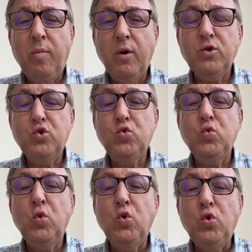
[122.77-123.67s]
box
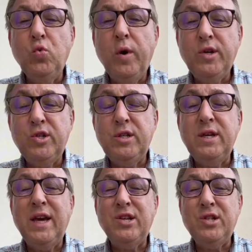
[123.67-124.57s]
to UHD
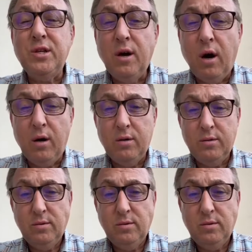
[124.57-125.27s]
HDR.